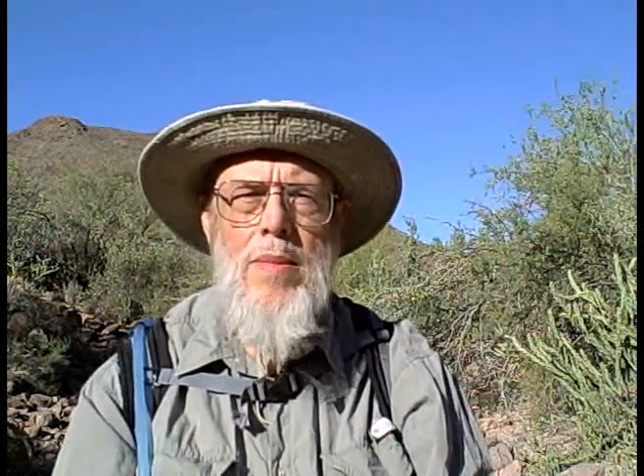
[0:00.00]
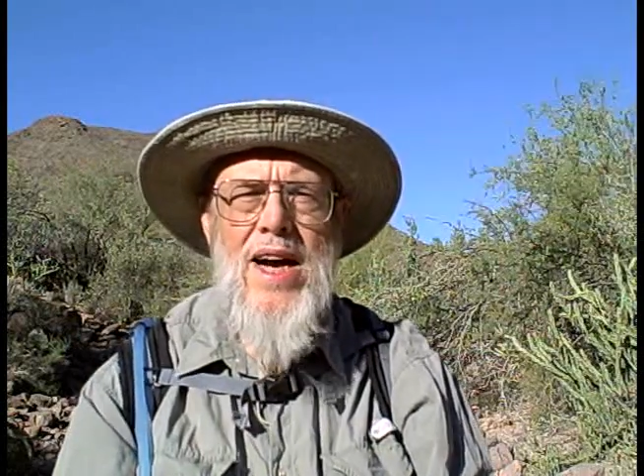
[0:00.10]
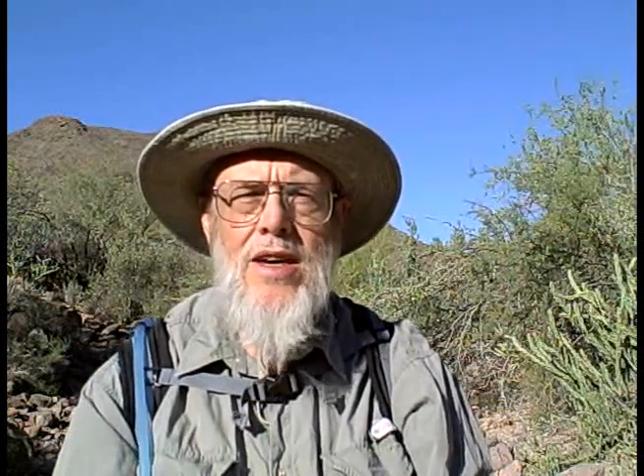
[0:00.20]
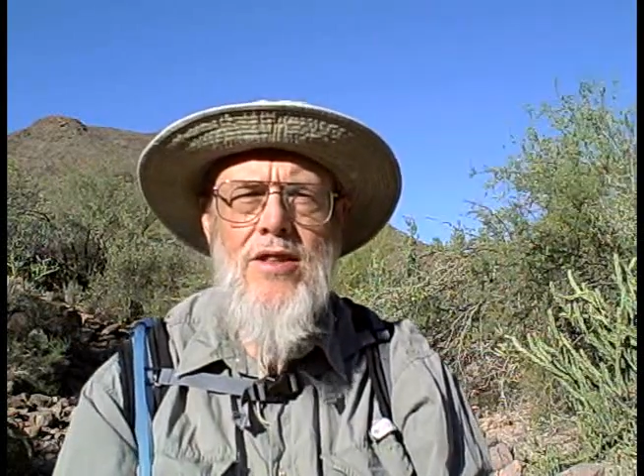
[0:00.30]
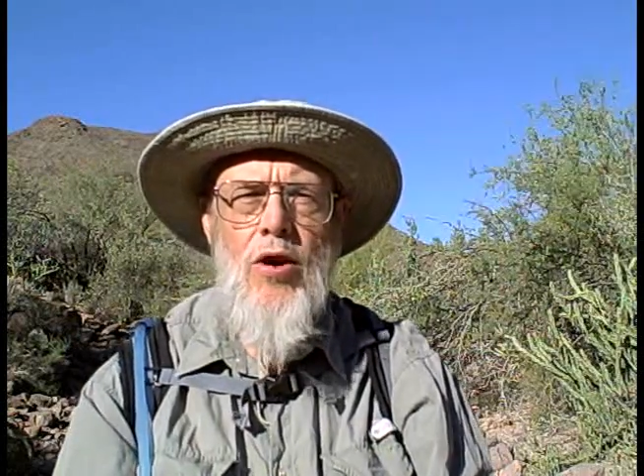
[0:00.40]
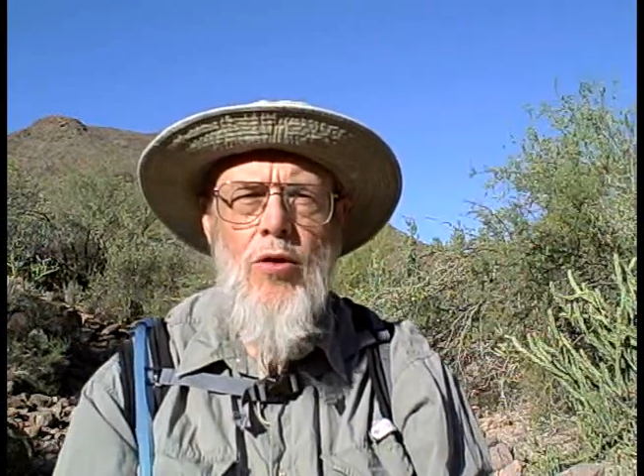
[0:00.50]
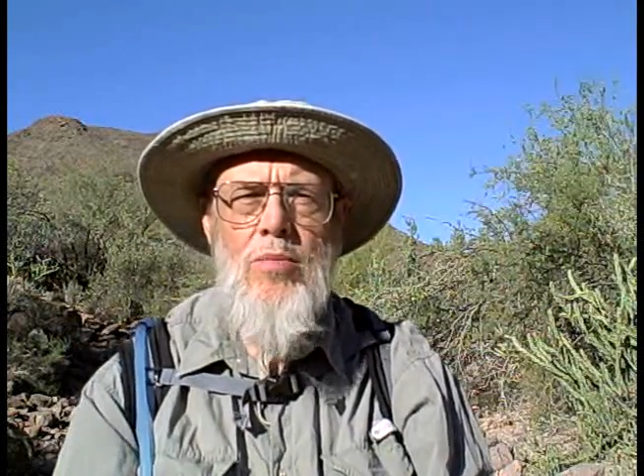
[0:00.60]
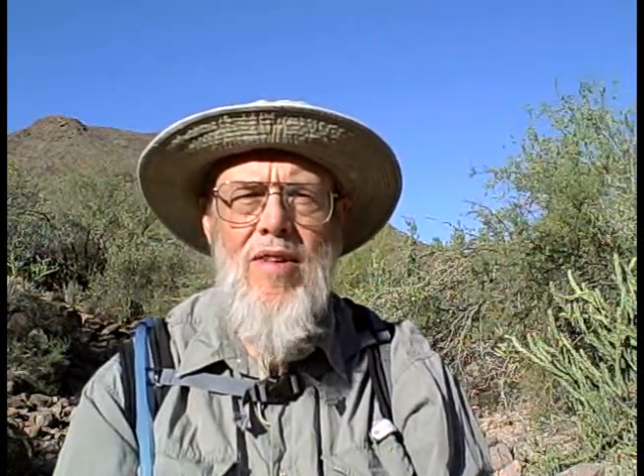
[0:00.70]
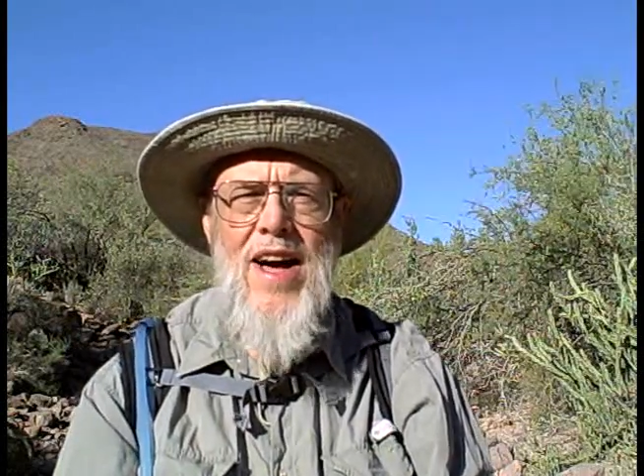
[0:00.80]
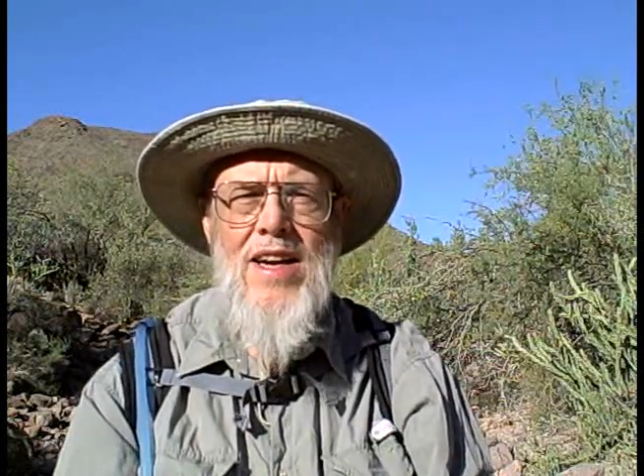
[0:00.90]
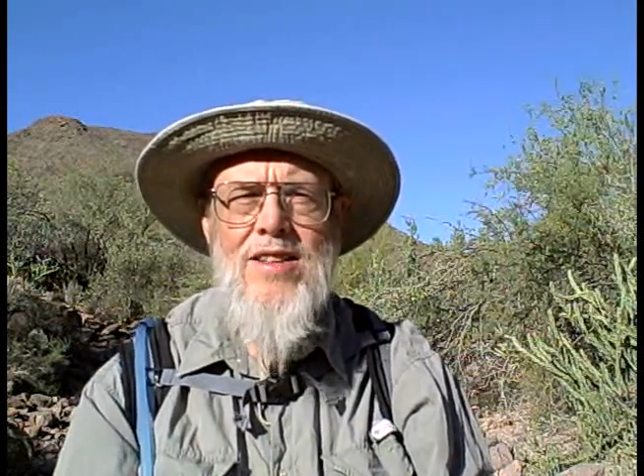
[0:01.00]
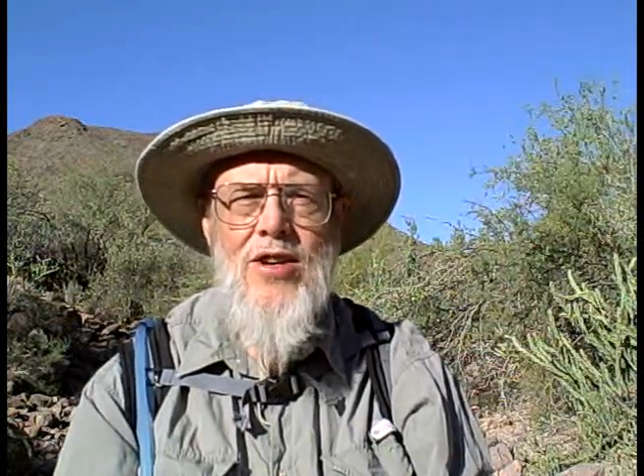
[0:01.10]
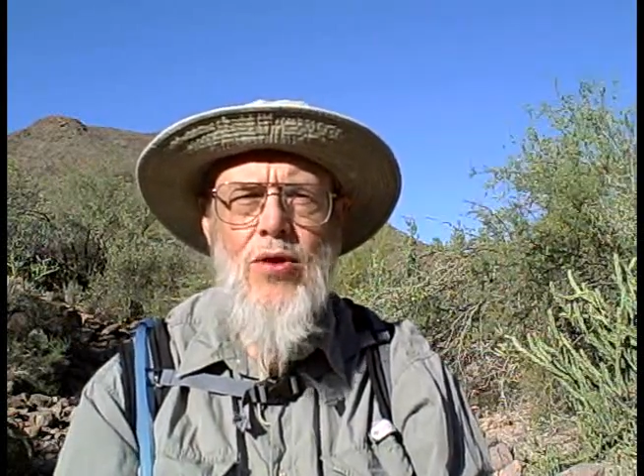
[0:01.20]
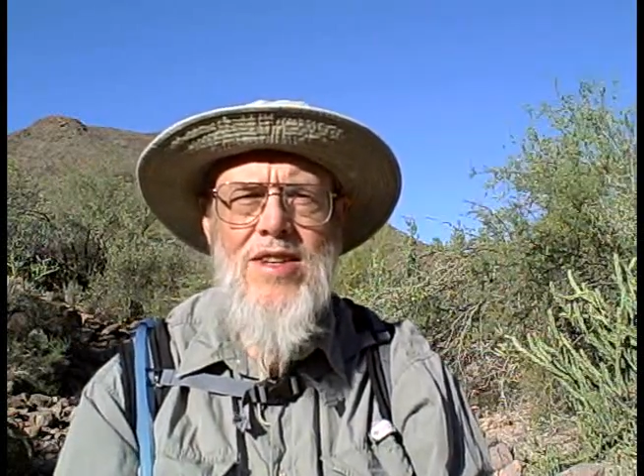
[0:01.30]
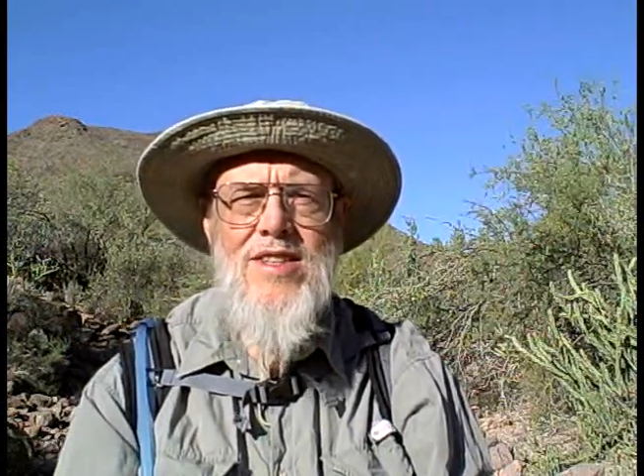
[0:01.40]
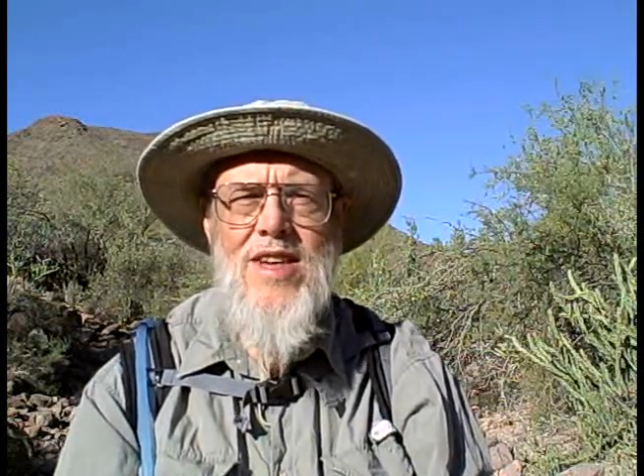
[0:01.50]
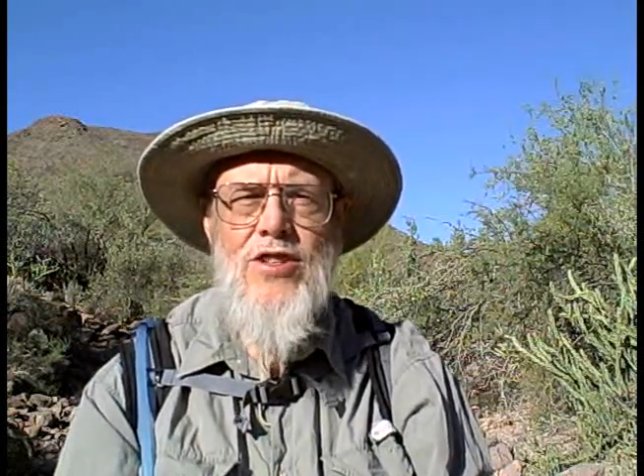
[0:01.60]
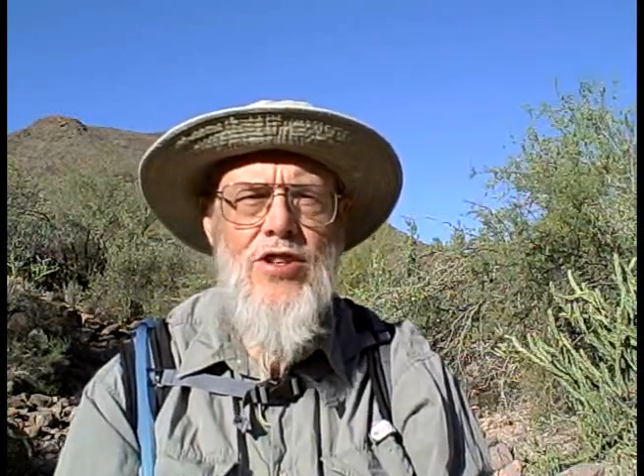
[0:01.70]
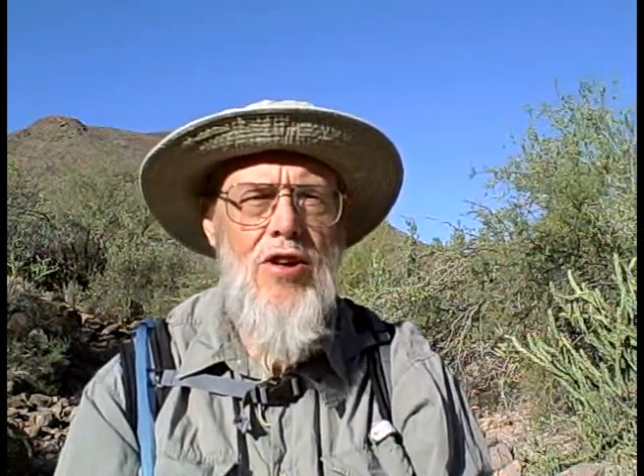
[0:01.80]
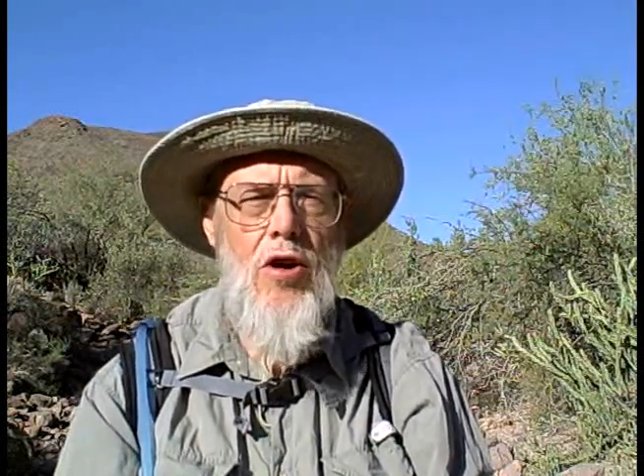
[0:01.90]
Back on the home planet, the
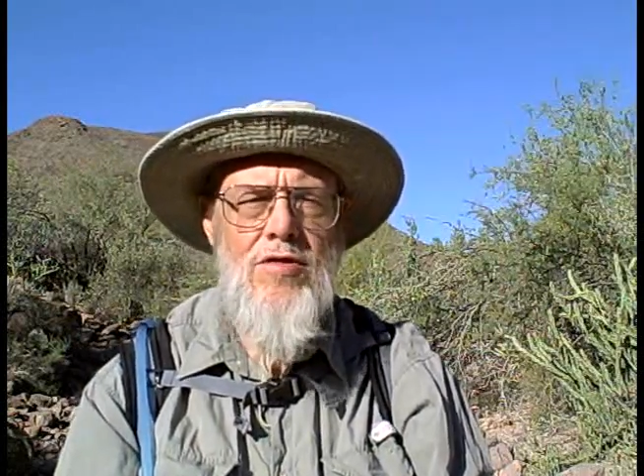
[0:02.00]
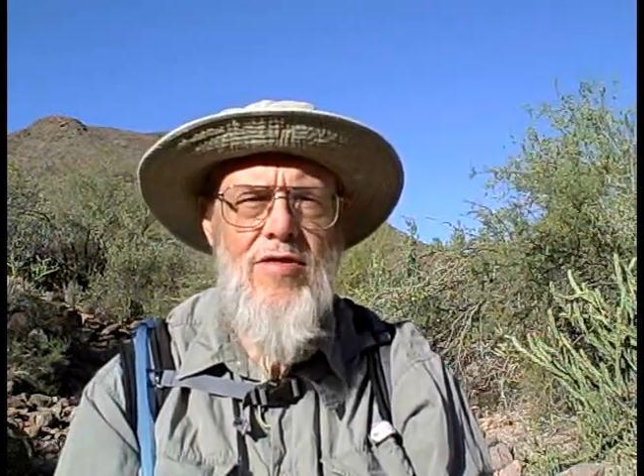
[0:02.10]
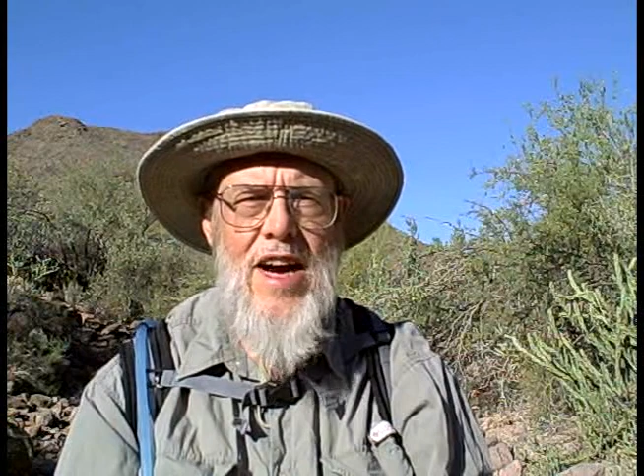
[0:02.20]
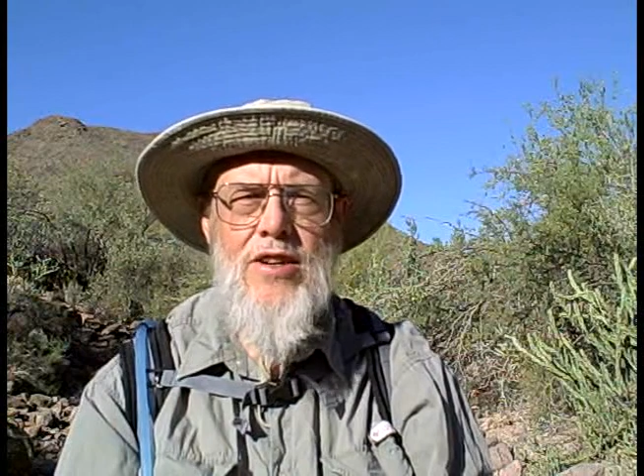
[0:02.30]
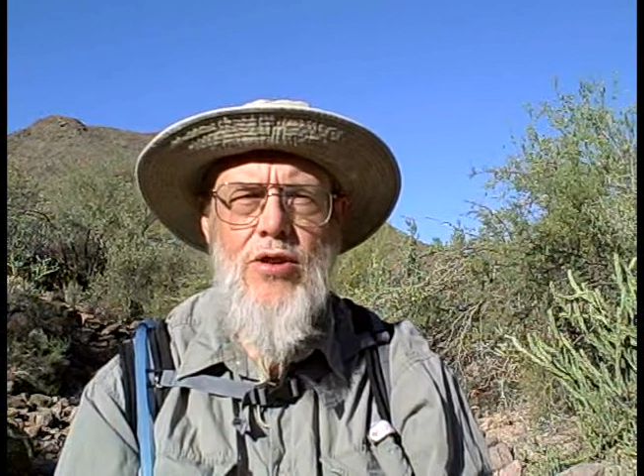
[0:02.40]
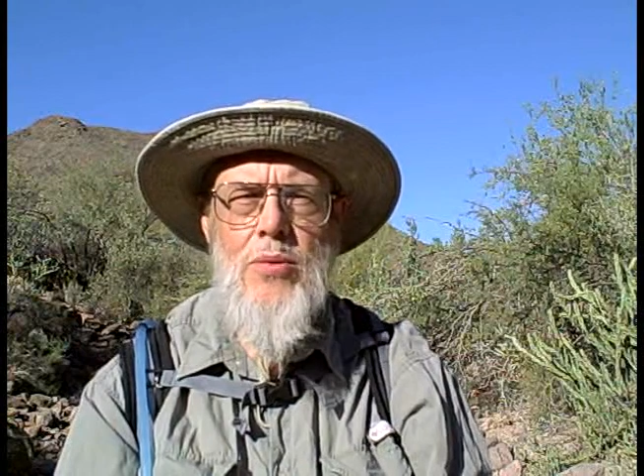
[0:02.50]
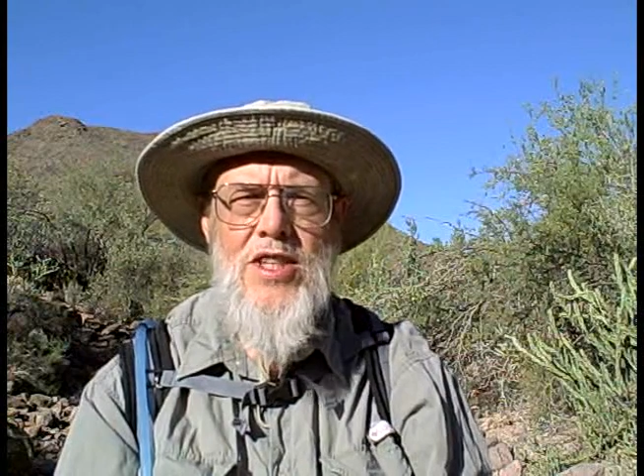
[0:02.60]
organization called Vector,